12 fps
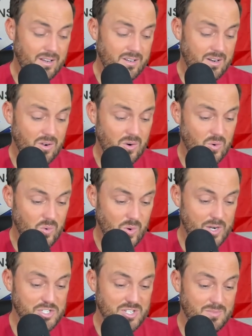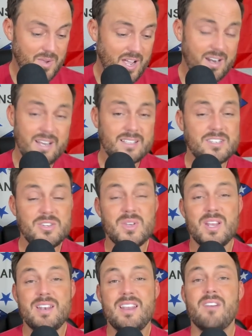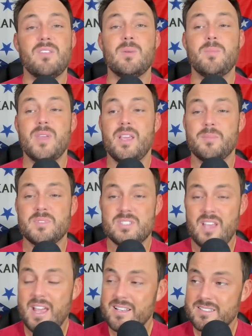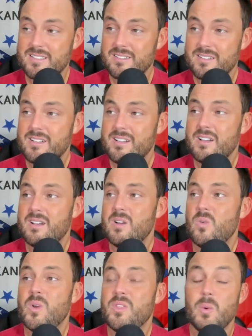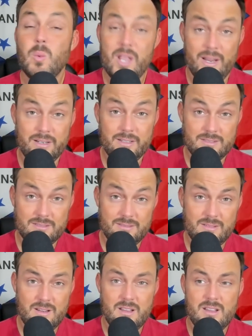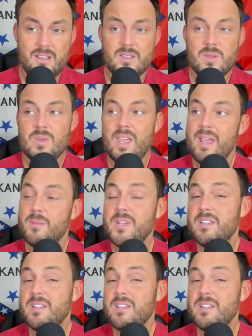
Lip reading: No question about it. You can never be upset with a win. You can be